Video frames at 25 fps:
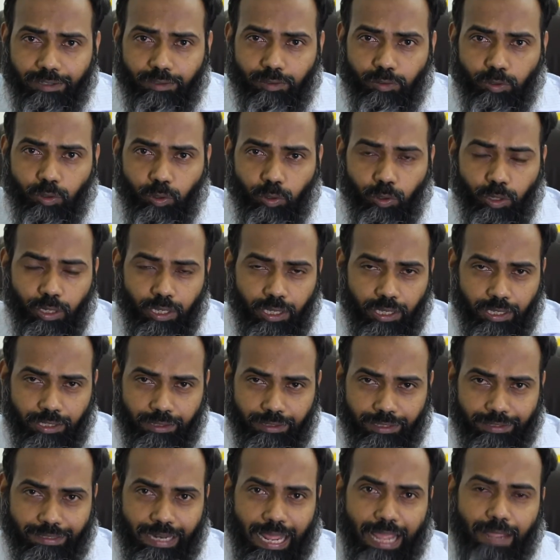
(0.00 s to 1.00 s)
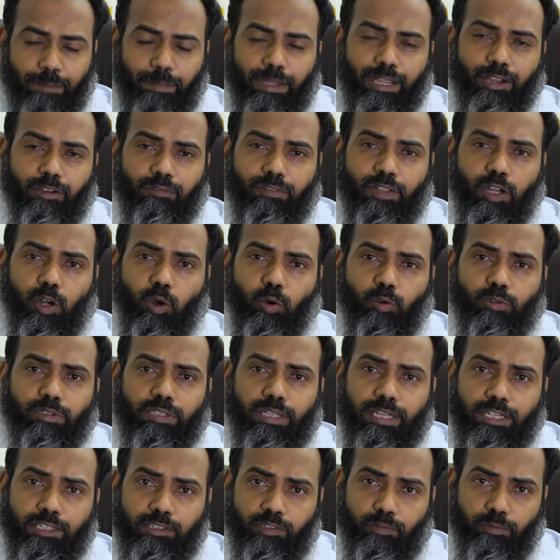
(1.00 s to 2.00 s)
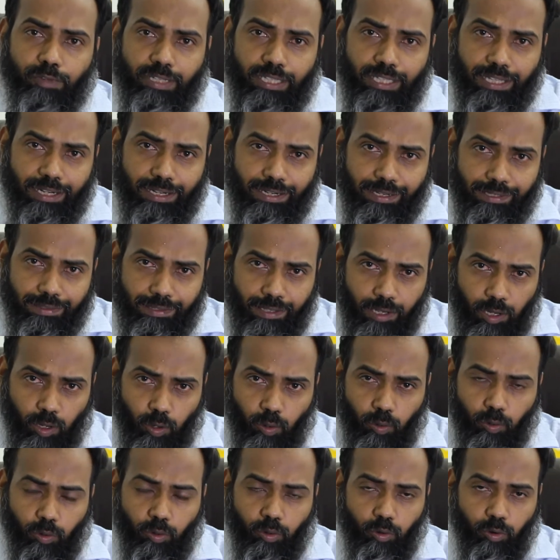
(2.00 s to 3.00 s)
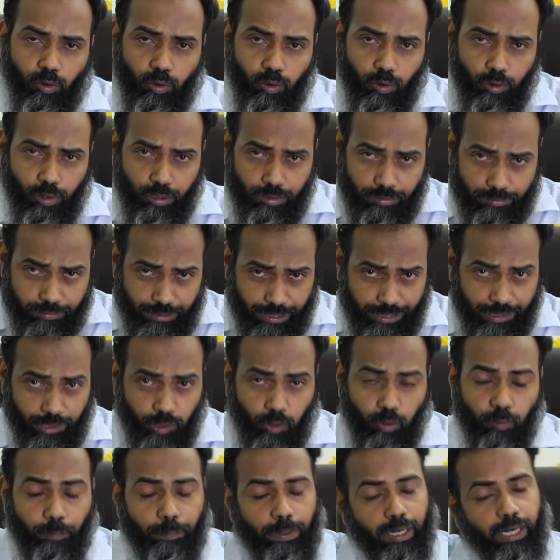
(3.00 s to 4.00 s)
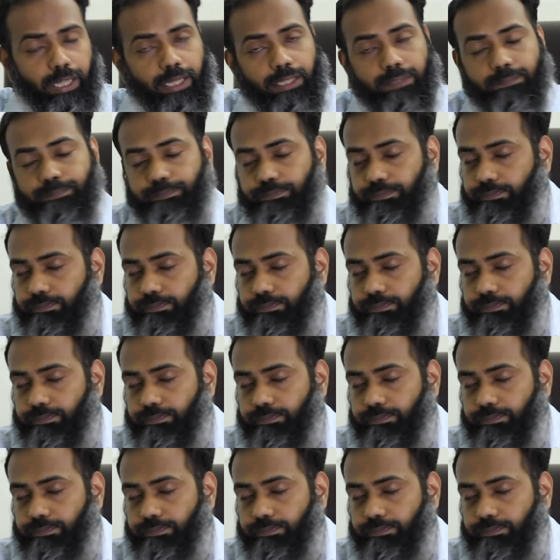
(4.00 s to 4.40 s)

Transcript: So the timing of the counselings, whether in the round or in the OPD